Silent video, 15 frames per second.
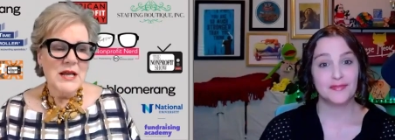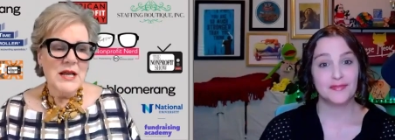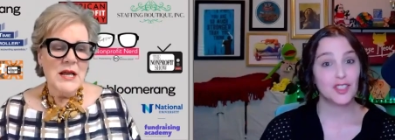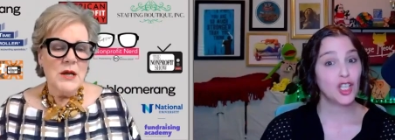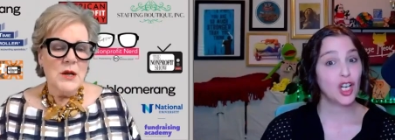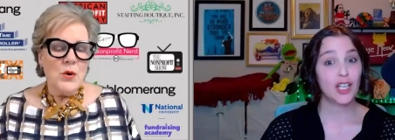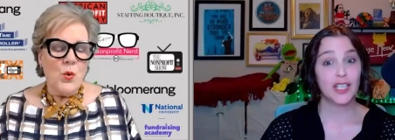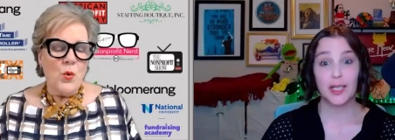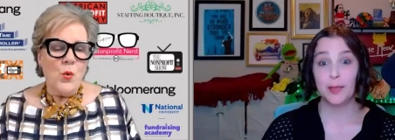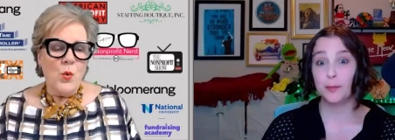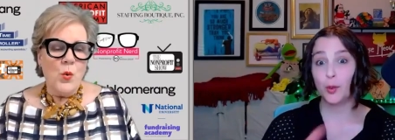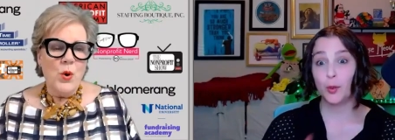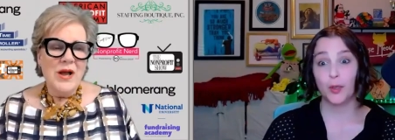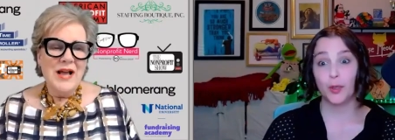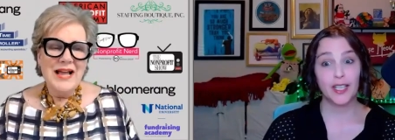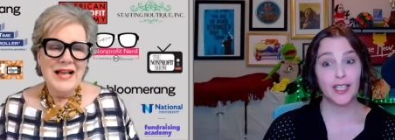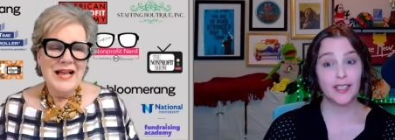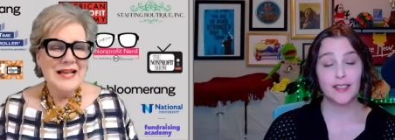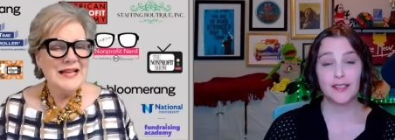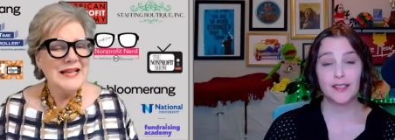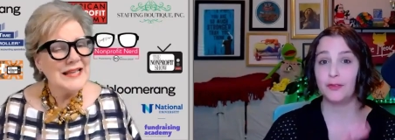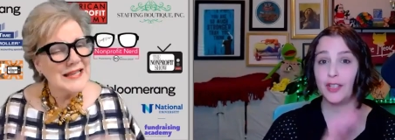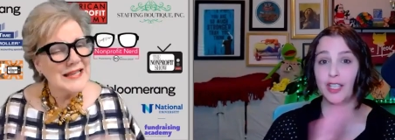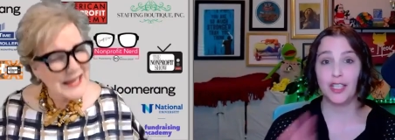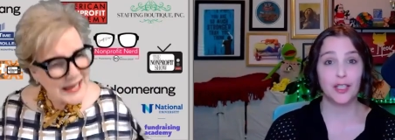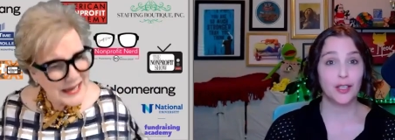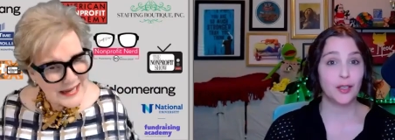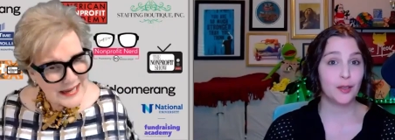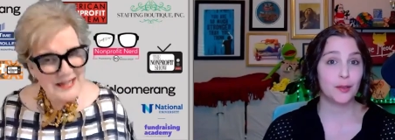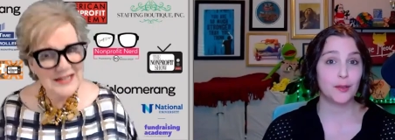Speaker 1: Talking points,
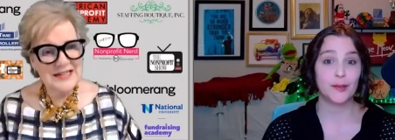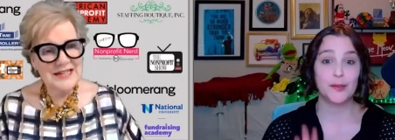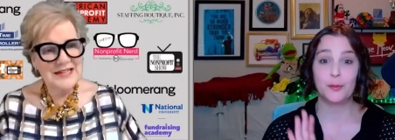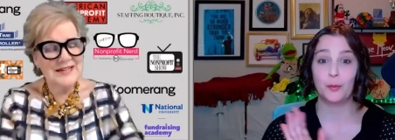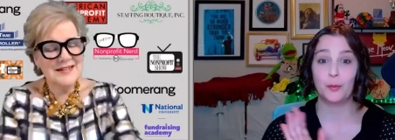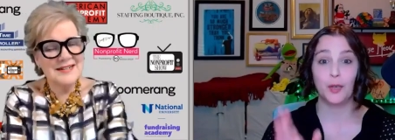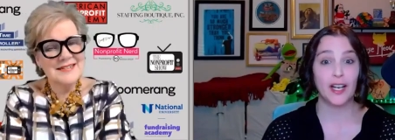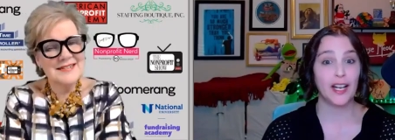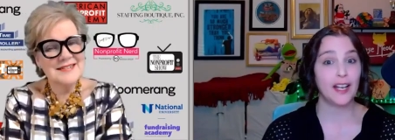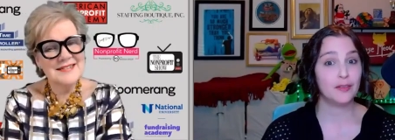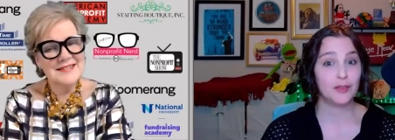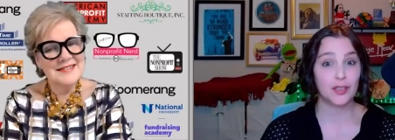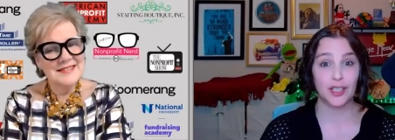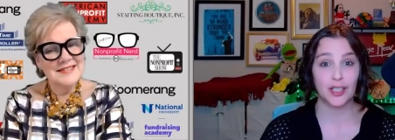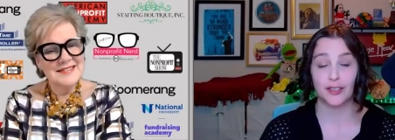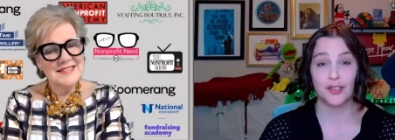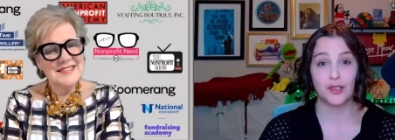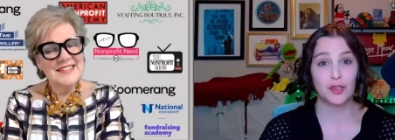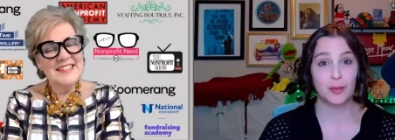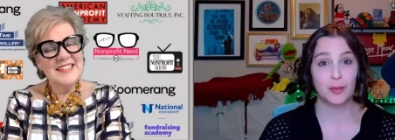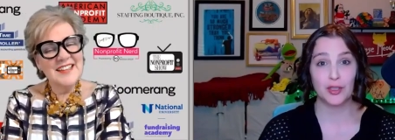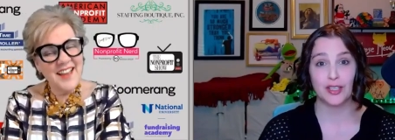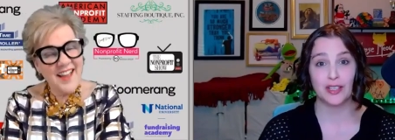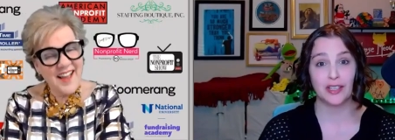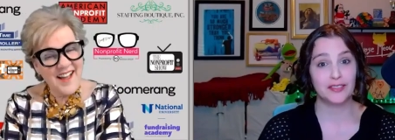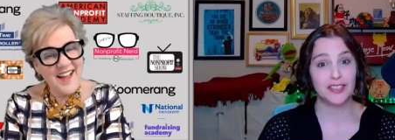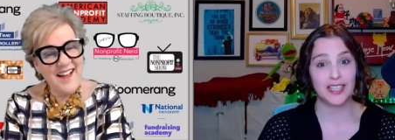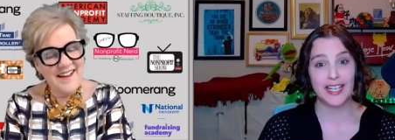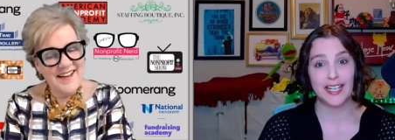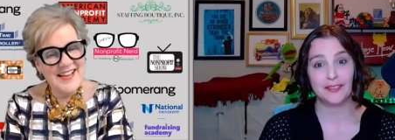videos, whatever. Streamers love
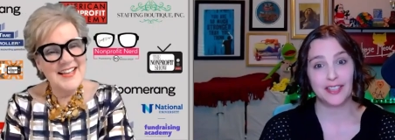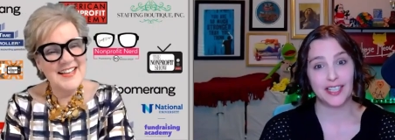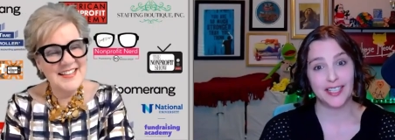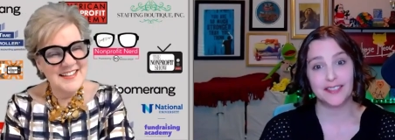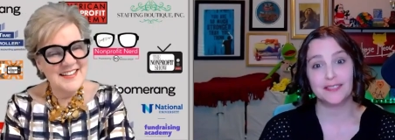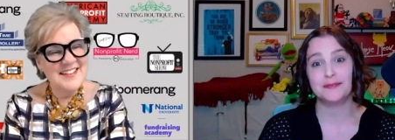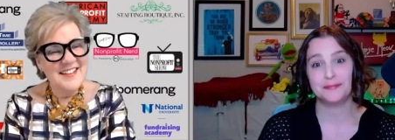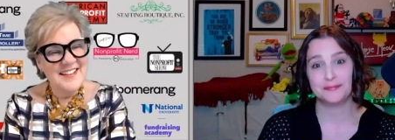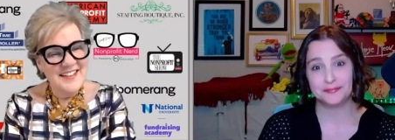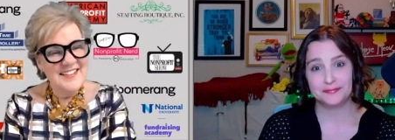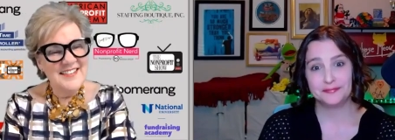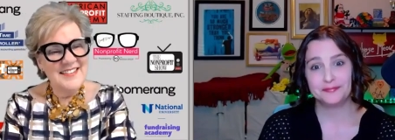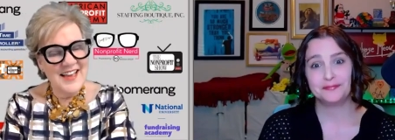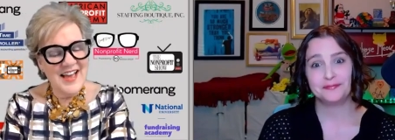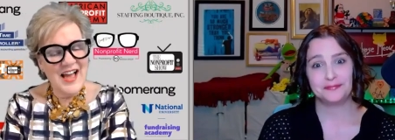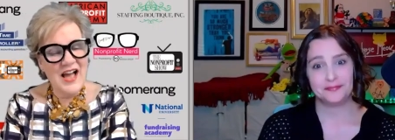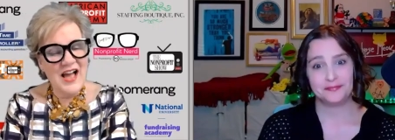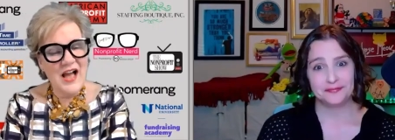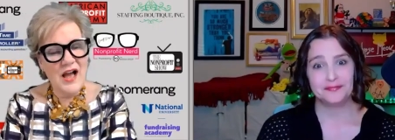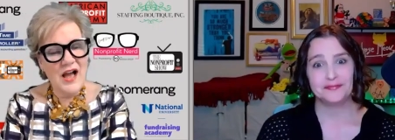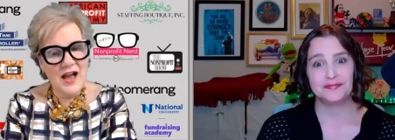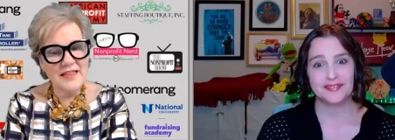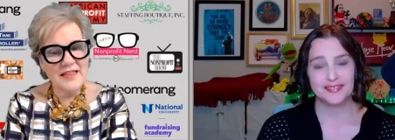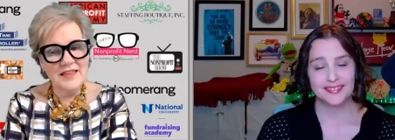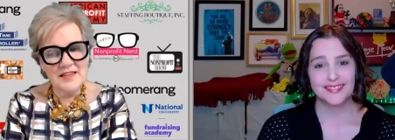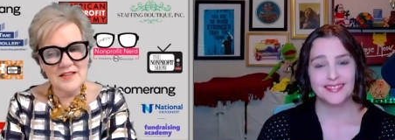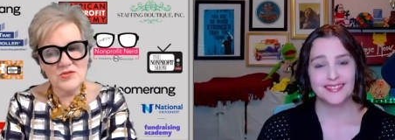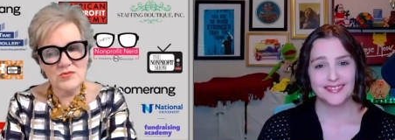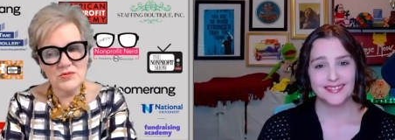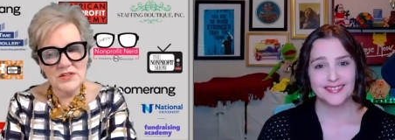to have that.
Speaker 2: Yeah, I think
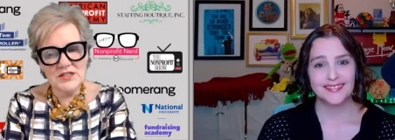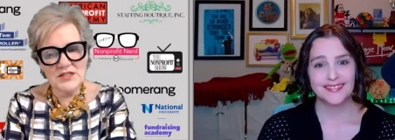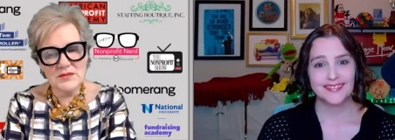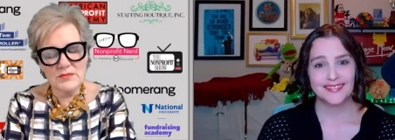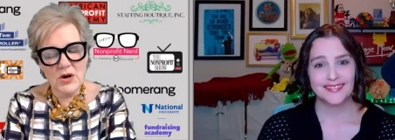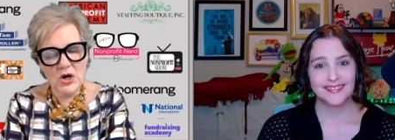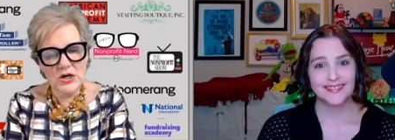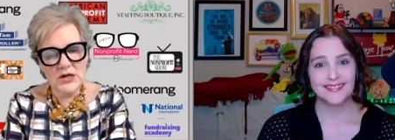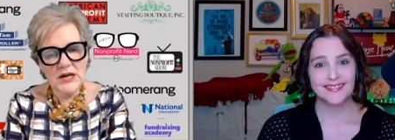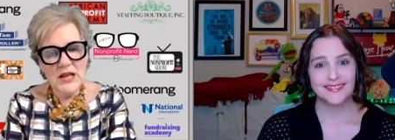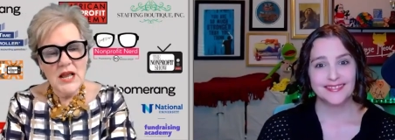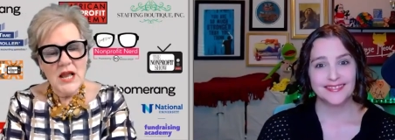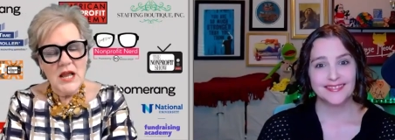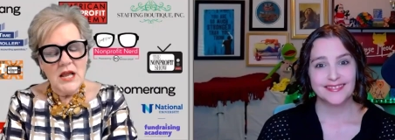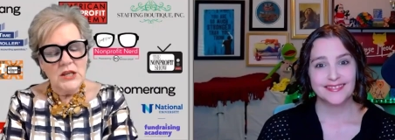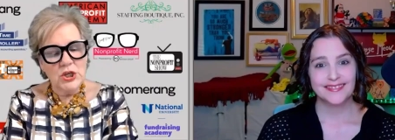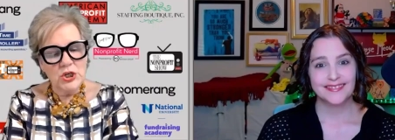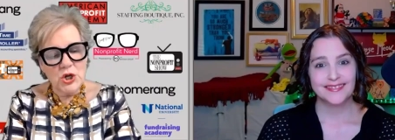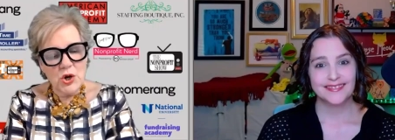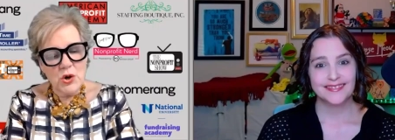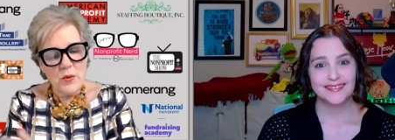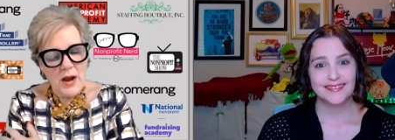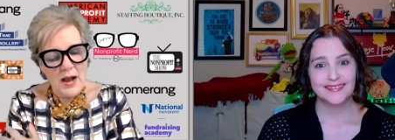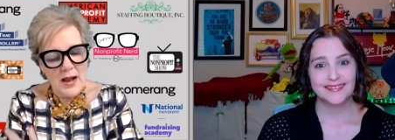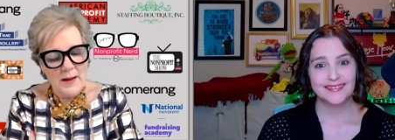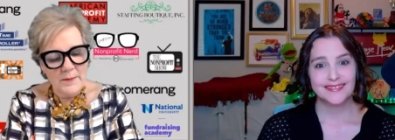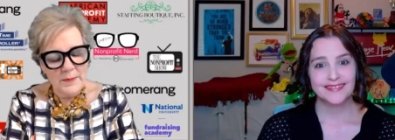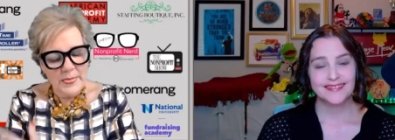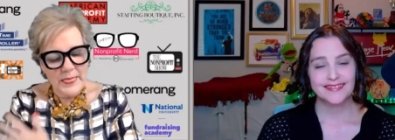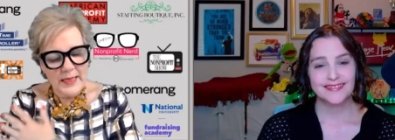it's really smart. You know,
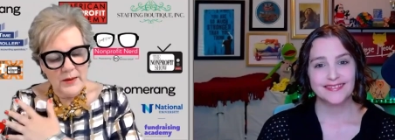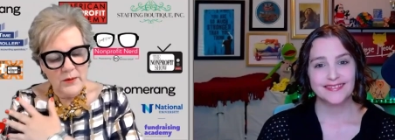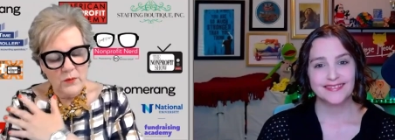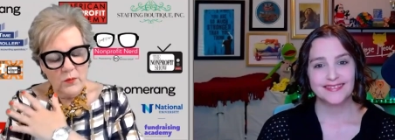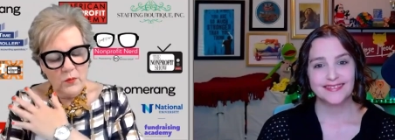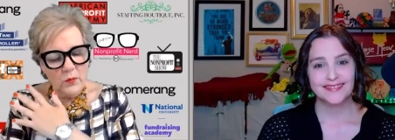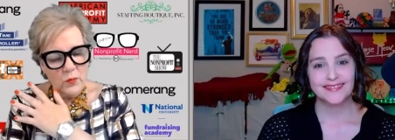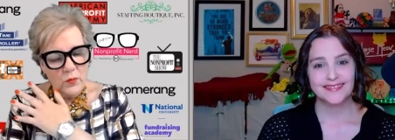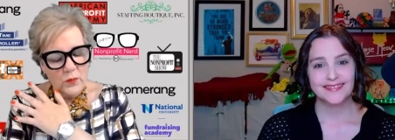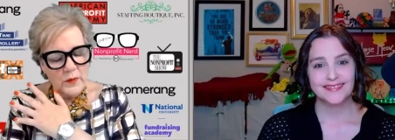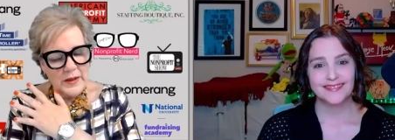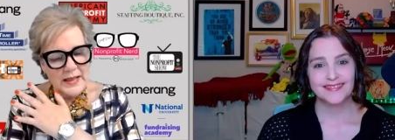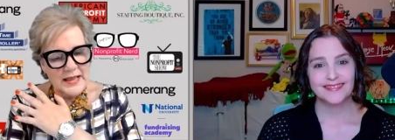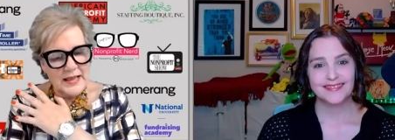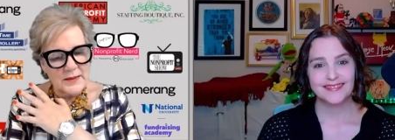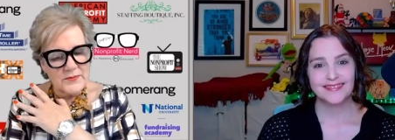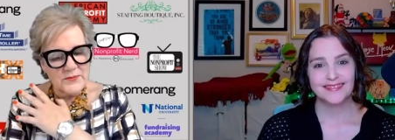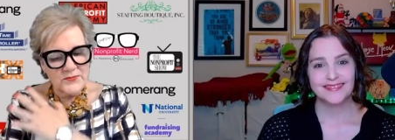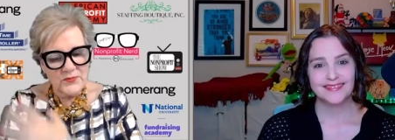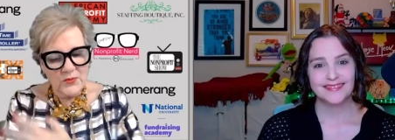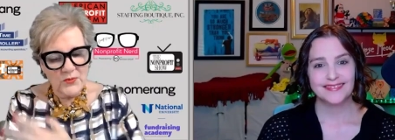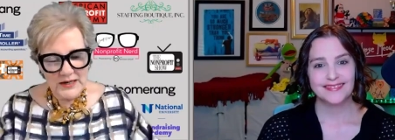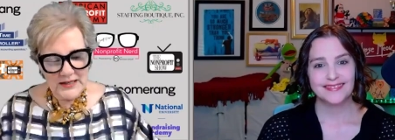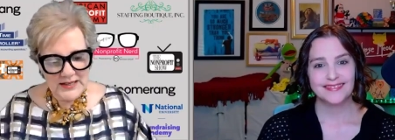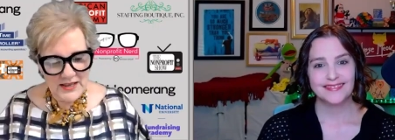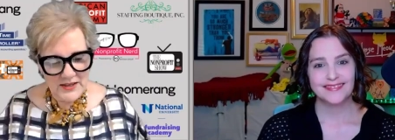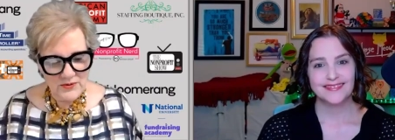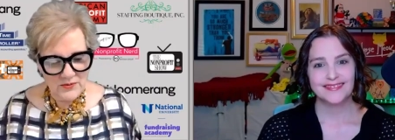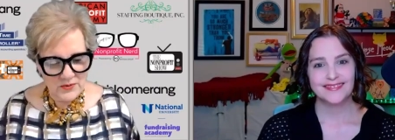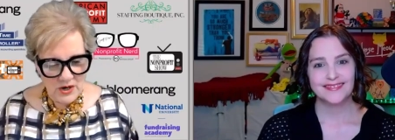um, before I
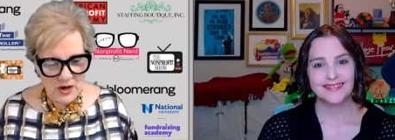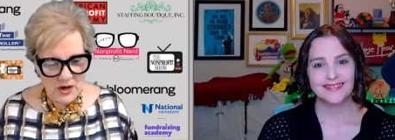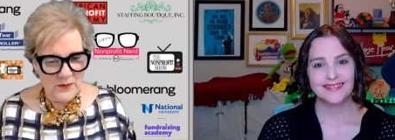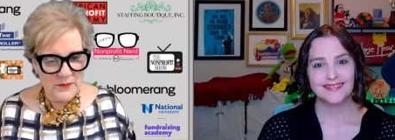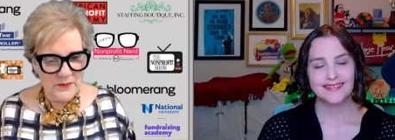let you go,